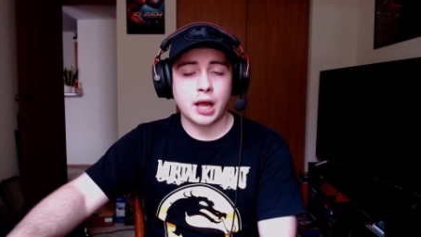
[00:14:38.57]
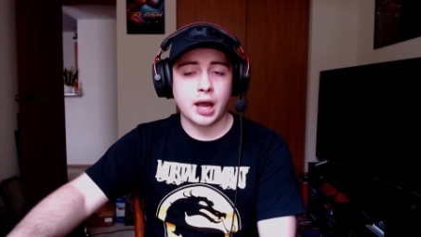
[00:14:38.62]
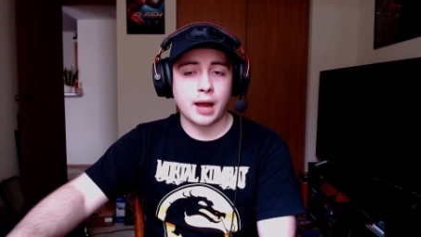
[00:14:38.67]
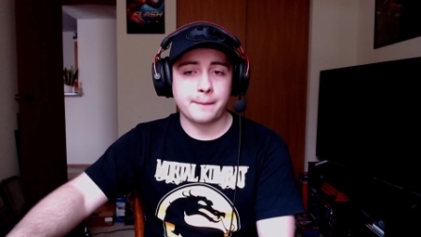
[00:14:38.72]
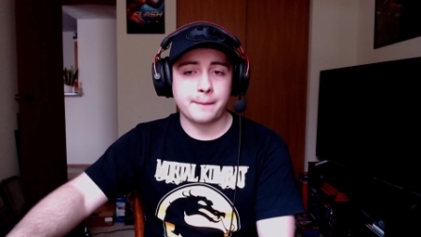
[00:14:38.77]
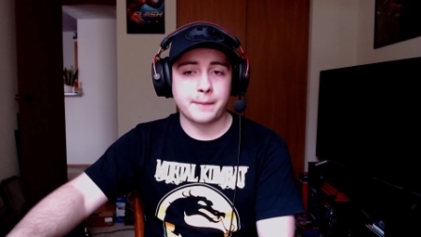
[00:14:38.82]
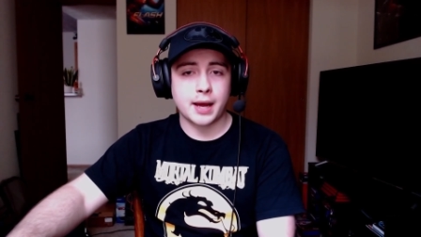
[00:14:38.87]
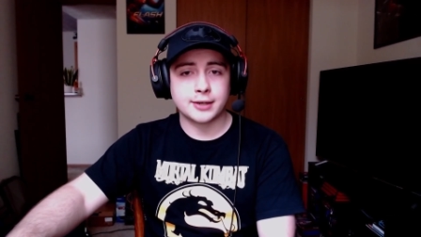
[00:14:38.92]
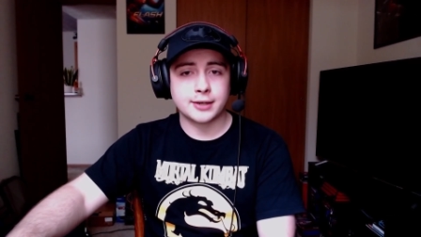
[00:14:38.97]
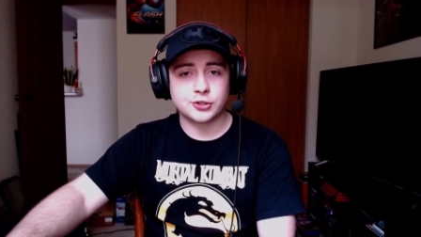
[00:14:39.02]
I'm
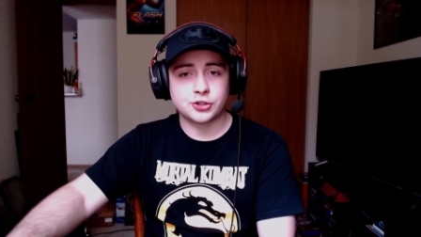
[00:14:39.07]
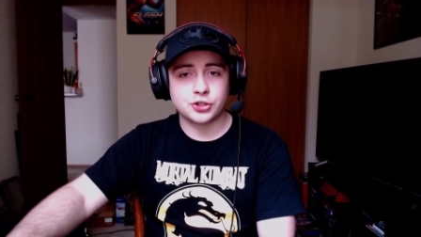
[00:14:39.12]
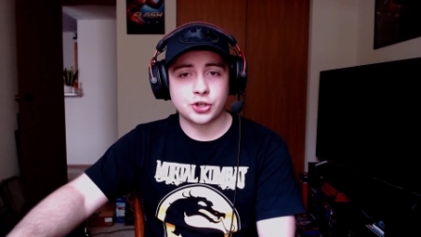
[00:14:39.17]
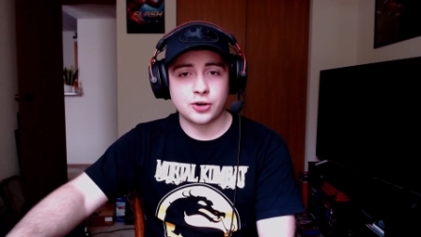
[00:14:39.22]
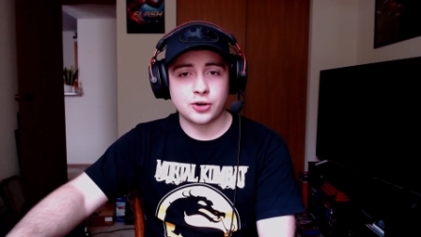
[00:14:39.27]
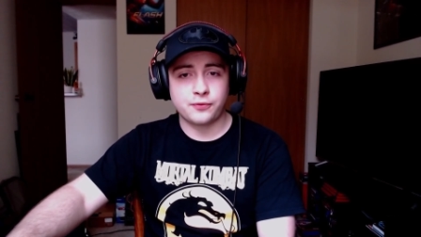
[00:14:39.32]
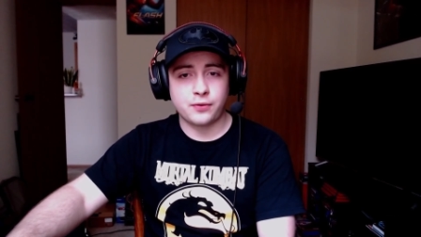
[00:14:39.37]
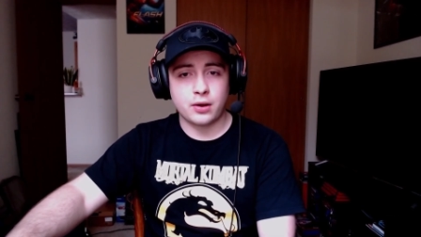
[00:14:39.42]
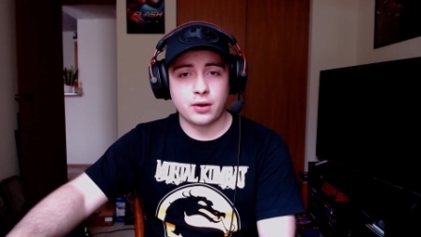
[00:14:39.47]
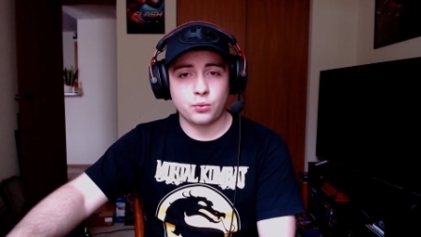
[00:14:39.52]
not sure
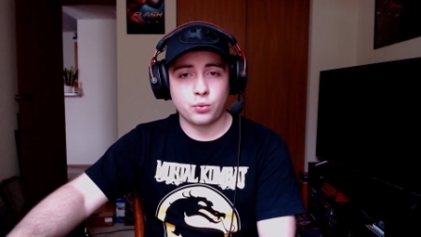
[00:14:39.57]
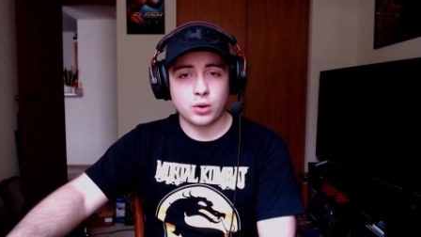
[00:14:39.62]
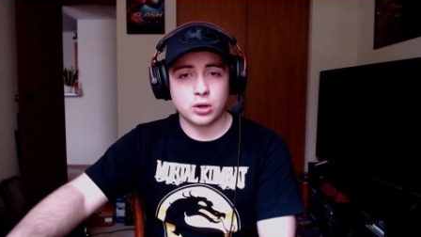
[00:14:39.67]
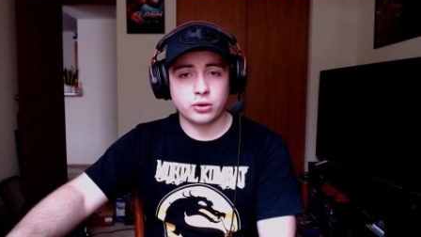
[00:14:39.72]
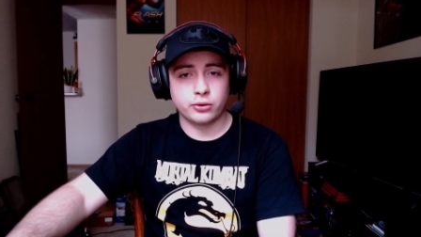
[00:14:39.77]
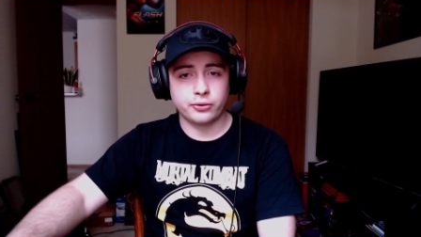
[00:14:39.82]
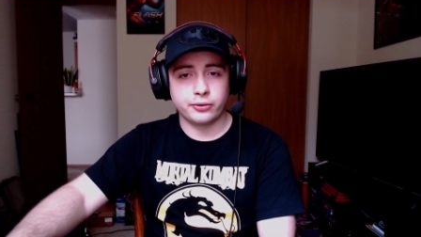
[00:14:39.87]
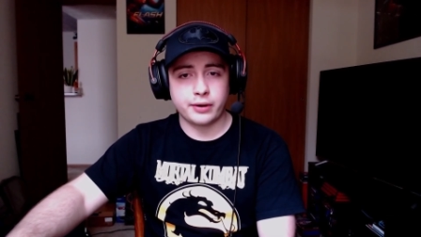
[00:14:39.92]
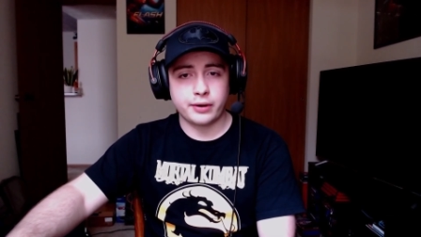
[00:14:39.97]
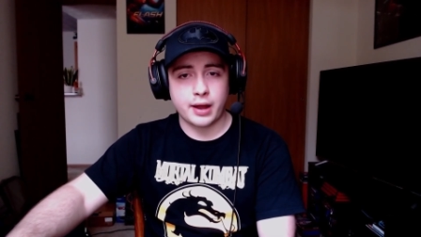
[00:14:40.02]
if I will
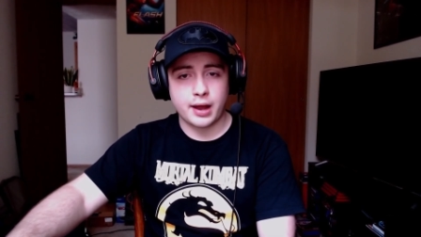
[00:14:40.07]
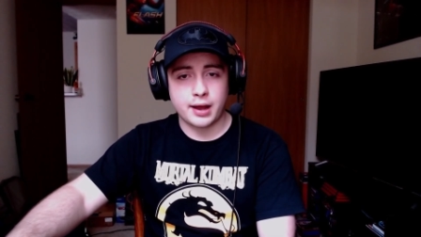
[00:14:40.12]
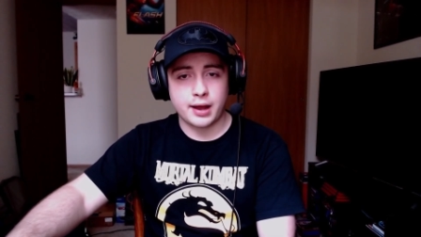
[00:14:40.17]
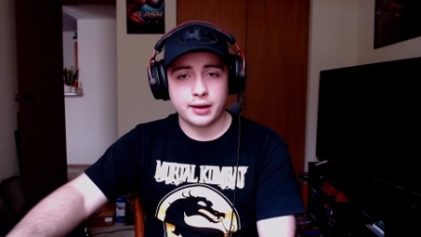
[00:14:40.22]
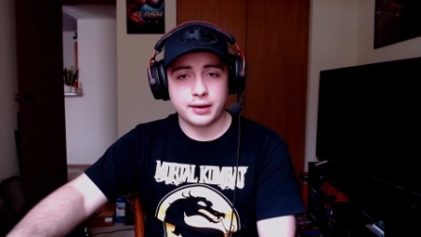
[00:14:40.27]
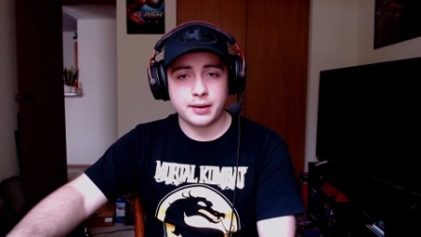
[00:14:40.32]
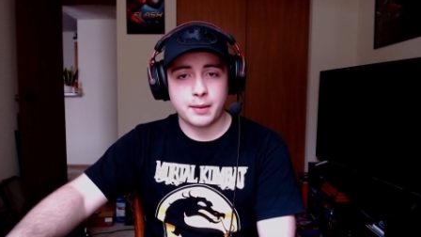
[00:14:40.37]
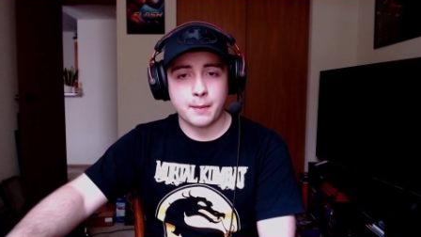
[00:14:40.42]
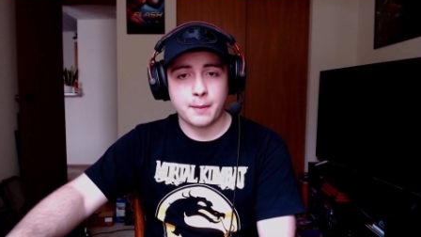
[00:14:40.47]
or not,